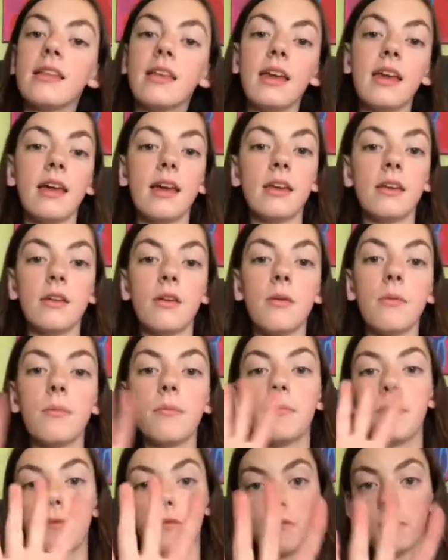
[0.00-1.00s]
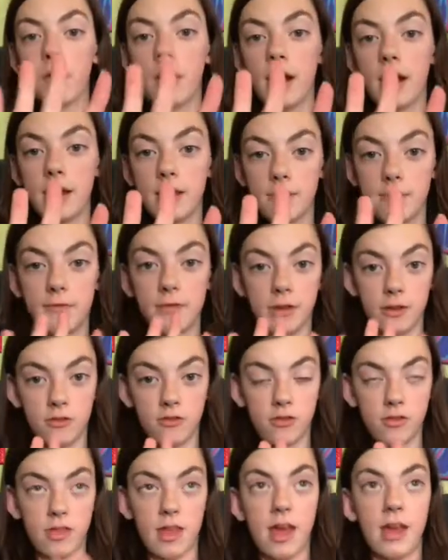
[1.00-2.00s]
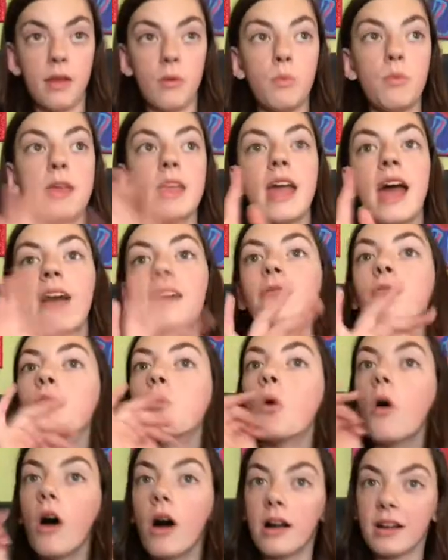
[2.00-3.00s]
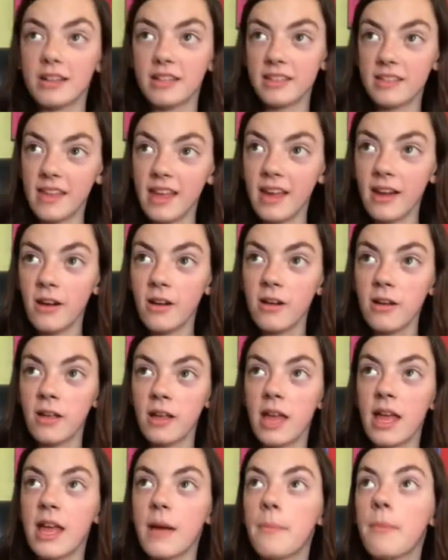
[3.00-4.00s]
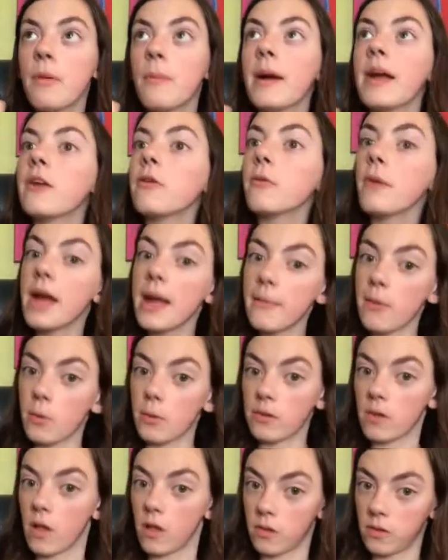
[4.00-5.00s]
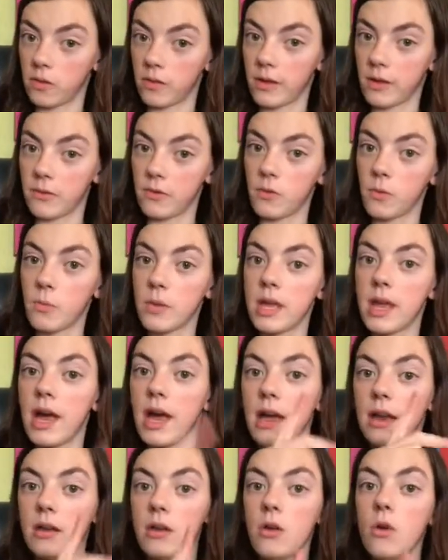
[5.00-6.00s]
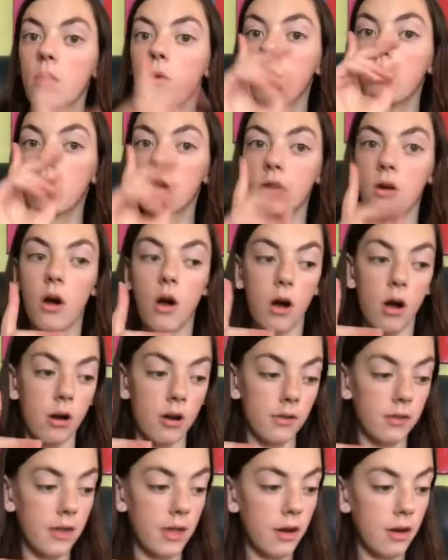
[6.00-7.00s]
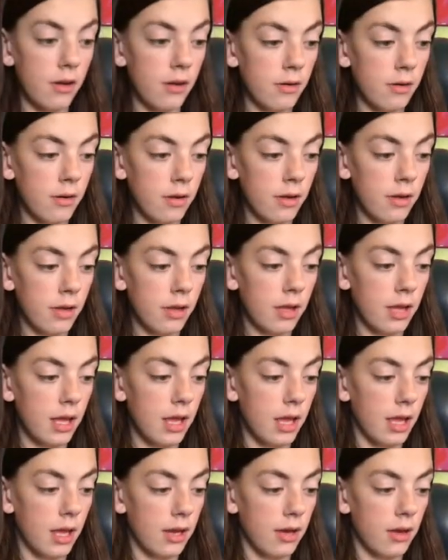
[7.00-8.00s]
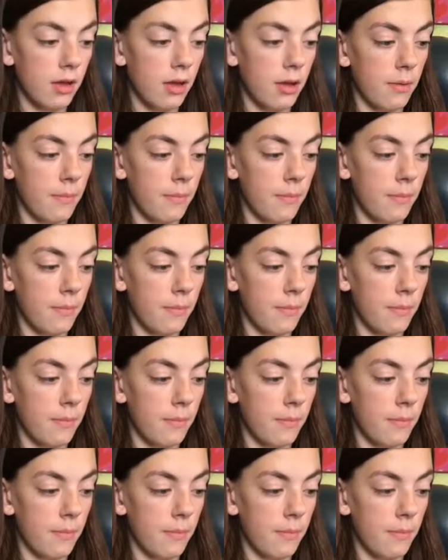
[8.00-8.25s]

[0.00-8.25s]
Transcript: And before I finished that, we had walked there, but my grandma was also there. So we had one car there, and